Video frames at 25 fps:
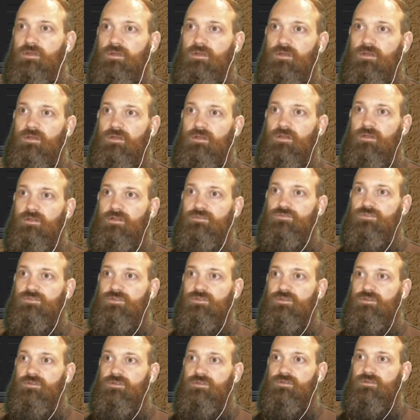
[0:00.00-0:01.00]
Electric.
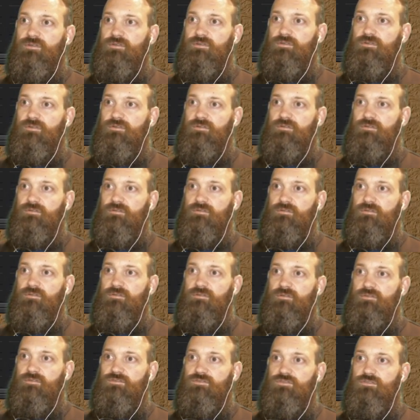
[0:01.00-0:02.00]

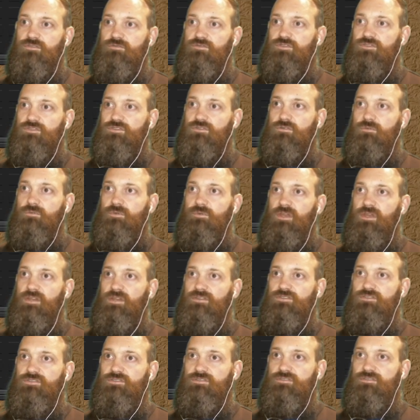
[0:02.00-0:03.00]
Should have just gone with
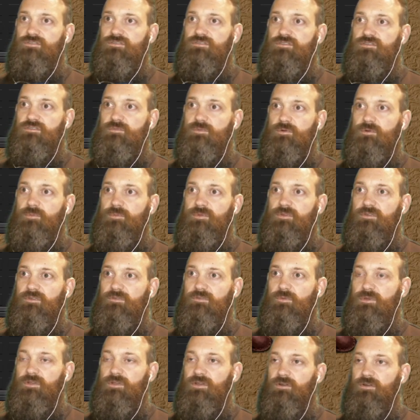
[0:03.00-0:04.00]
engines. It's probably in this
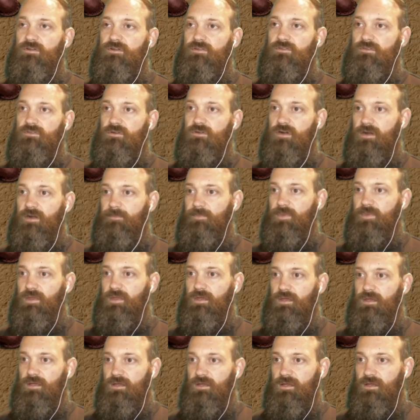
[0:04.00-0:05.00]
one. There it is. All right.
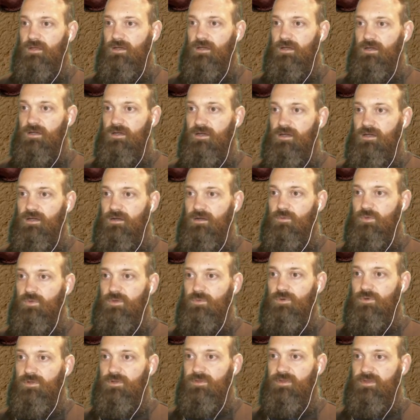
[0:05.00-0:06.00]
We
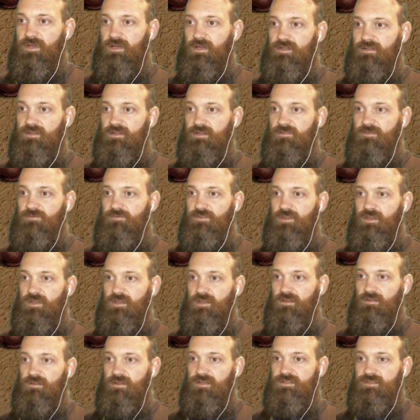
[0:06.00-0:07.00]
want that if they're
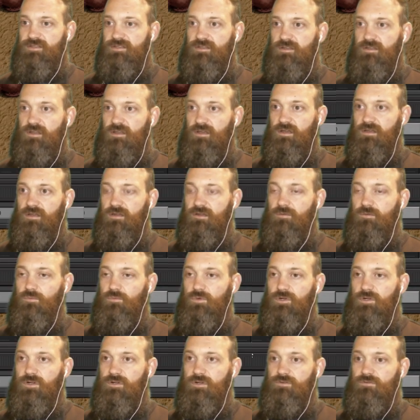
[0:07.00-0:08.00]
less than
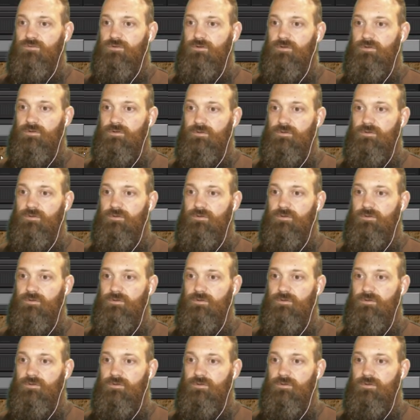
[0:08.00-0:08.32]
100.